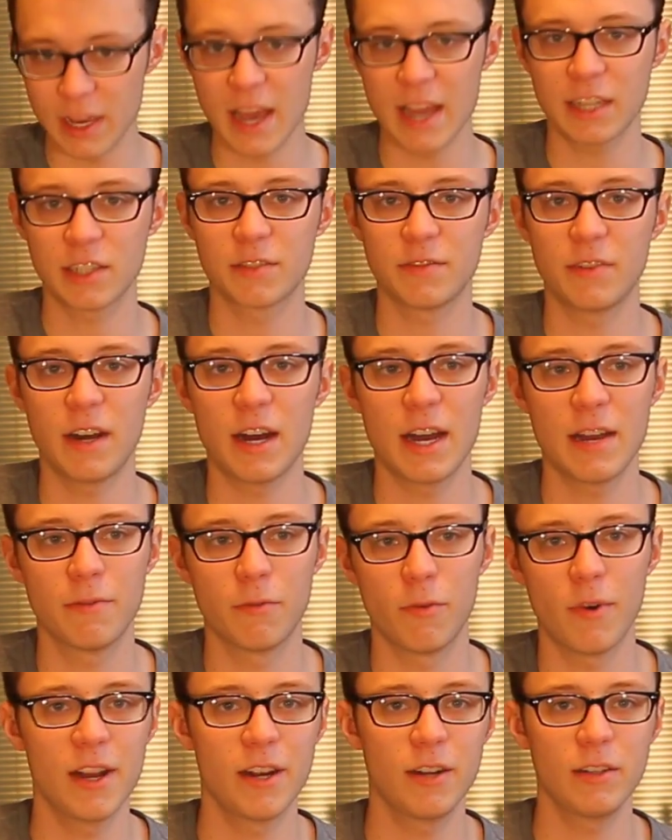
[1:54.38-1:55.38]
X-Vive
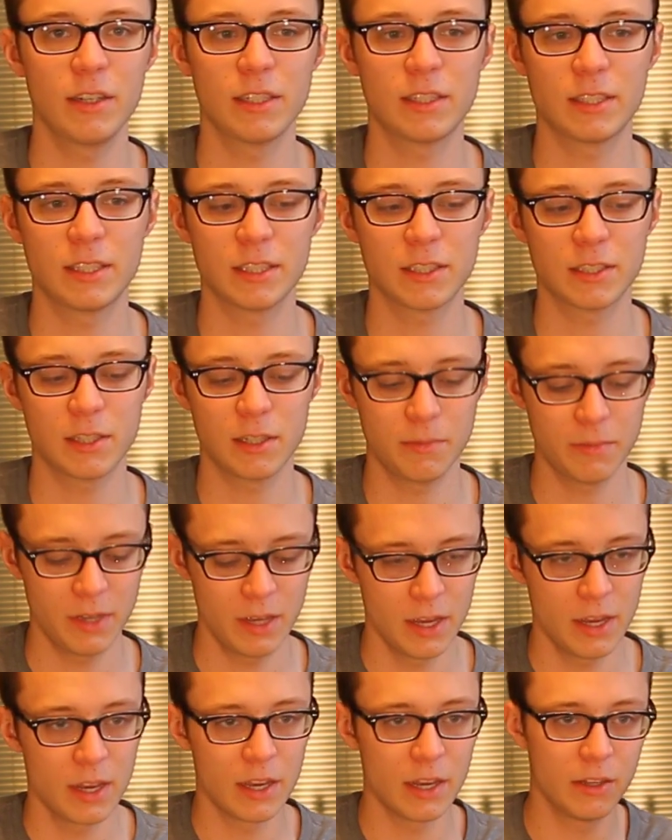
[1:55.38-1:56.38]
wireless system
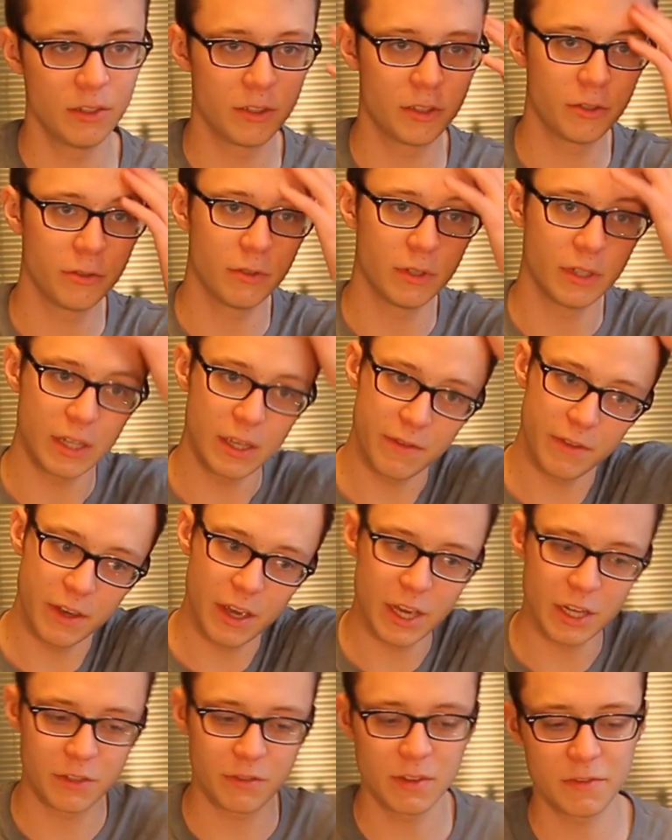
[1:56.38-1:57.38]
into an
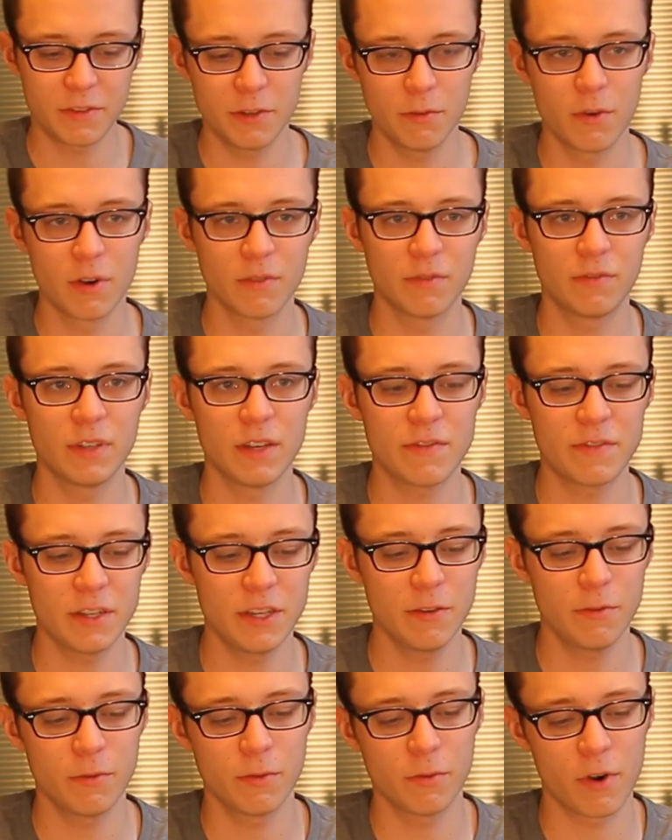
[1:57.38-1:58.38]
EVH
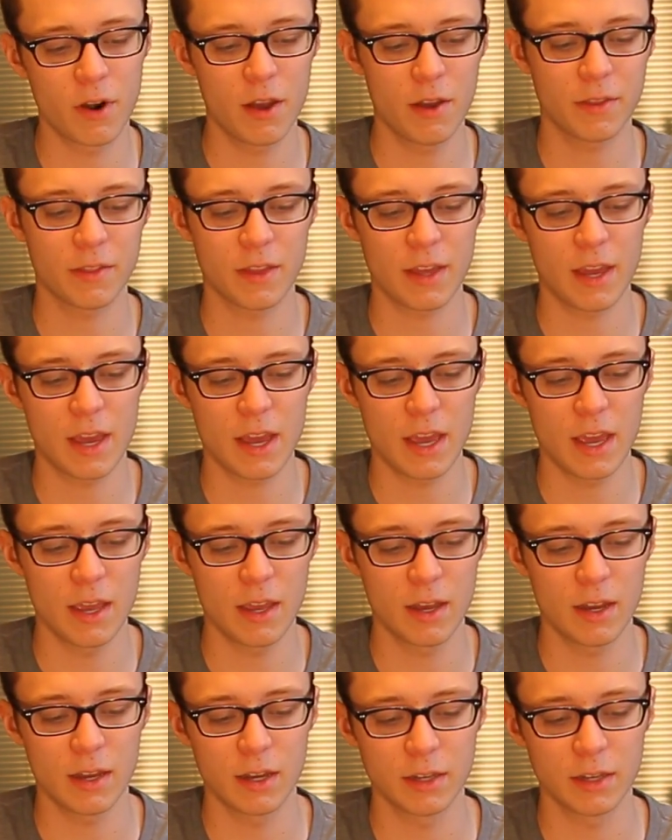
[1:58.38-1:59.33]
5150 with a